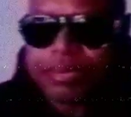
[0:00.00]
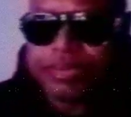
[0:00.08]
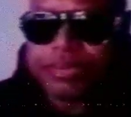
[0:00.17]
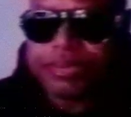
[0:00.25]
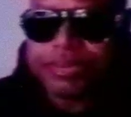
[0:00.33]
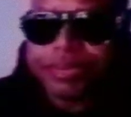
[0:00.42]

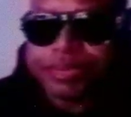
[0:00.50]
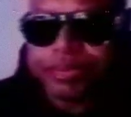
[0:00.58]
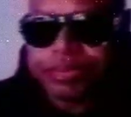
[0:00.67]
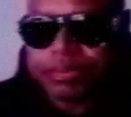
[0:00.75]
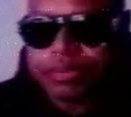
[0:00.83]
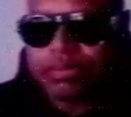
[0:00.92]

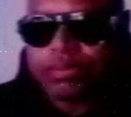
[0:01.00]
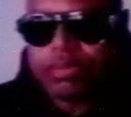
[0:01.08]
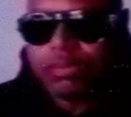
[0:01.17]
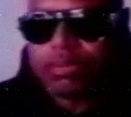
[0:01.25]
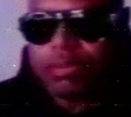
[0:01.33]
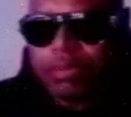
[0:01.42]

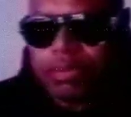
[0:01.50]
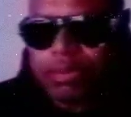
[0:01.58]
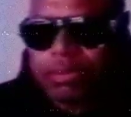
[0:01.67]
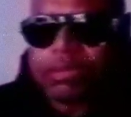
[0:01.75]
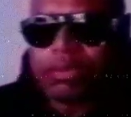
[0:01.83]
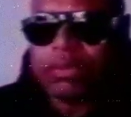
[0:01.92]

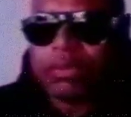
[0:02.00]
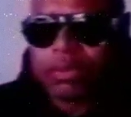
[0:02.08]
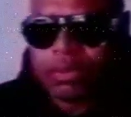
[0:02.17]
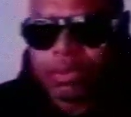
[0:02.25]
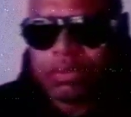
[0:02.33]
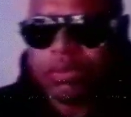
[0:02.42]

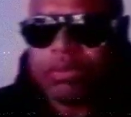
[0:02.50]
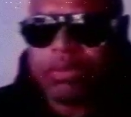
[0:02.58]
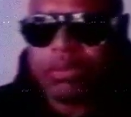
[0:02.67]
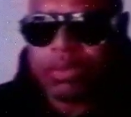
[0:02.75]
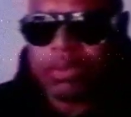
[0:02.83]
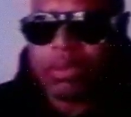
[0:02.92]

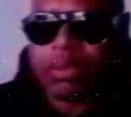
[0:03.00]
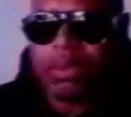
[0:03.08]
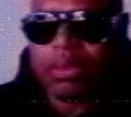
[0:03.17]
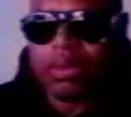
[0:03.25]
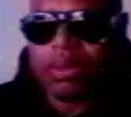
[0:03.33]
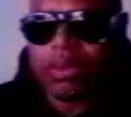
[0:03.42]

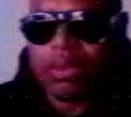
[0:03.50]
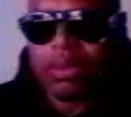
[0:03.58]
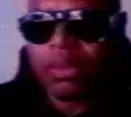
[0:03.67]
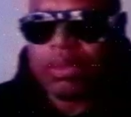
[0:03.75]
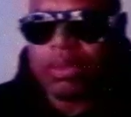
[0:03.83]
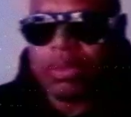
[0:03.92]

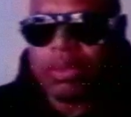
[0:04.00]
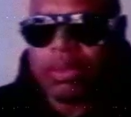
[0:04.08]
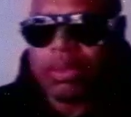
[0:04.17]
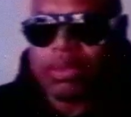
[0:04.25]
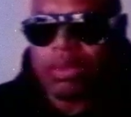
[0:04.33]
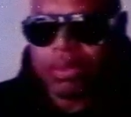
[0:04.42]

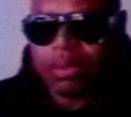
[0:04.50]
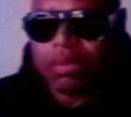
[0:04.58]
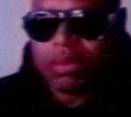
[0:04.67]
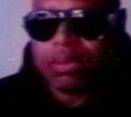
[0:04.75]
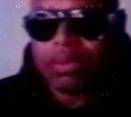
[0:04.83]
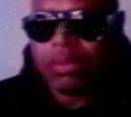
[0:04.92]

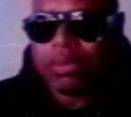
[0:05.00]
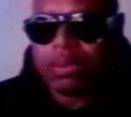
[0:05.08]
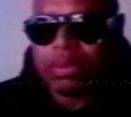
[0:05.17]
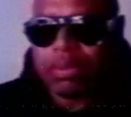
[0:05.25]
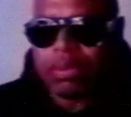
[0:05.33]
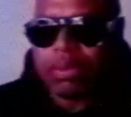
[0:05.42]

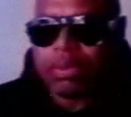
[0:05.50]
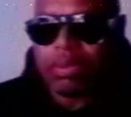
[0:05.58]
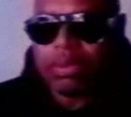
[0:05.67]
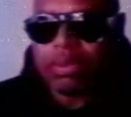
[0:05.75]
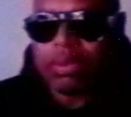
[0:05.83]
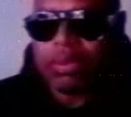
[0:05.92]

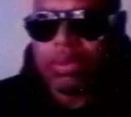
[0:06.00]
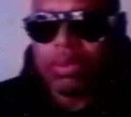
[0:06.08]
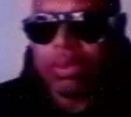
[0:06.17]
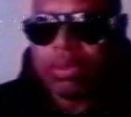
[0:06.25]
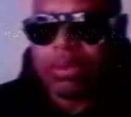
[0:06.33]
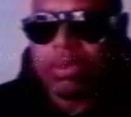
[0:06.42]

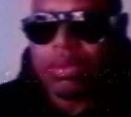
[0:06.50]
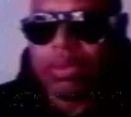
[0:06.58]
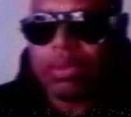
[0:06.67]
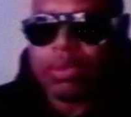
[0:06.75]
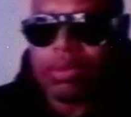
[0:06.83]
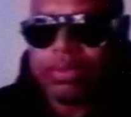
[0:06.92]

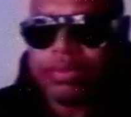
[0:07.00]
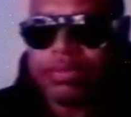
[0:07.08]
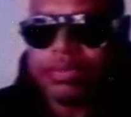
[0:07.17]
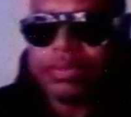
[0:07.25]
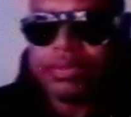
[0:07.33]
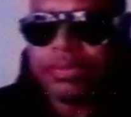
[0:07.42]

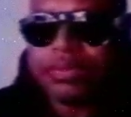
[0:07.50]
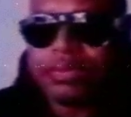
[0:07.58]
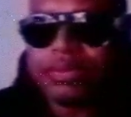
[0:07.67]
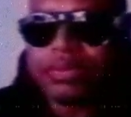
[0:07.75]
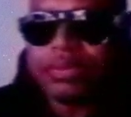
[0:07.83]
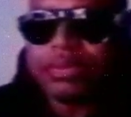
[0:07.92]
No words are spoken by the person on screen.